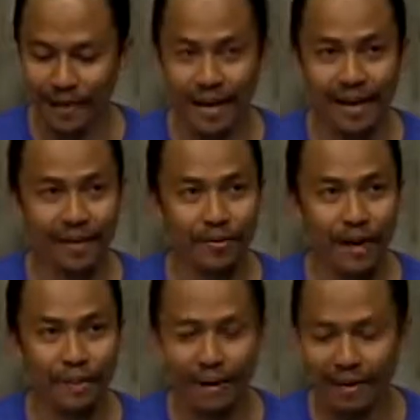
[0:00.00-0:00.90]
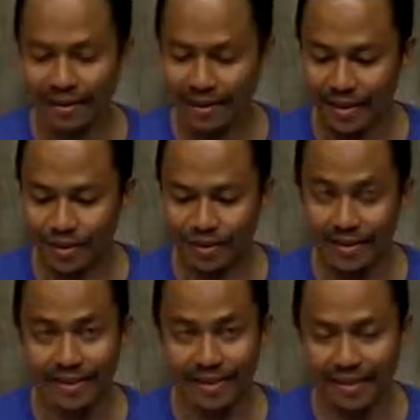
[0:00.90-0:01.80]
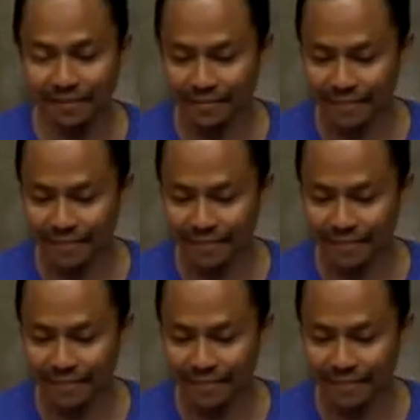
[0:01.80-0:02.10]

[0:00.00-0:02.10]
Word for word: in AI or ML soon. Yeah.